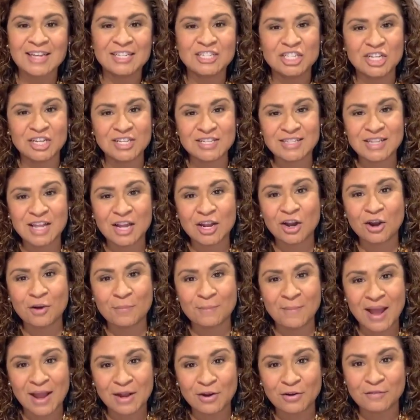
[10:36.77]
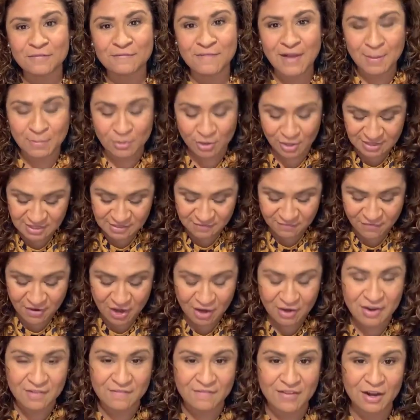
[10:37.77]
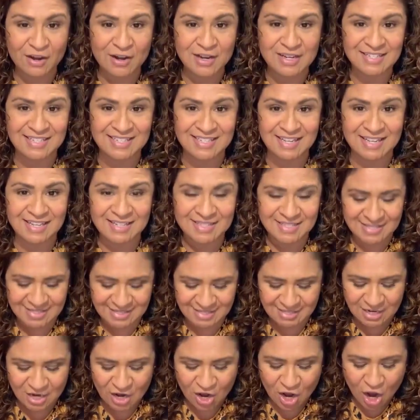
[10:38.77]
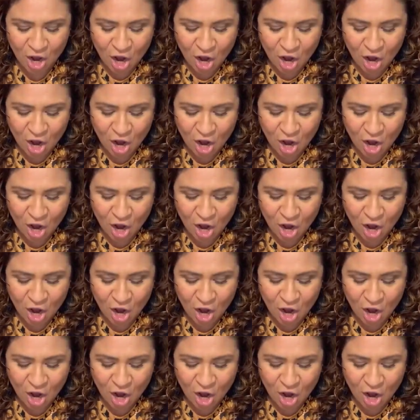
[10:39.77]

Just like our microfiber is very, very dense,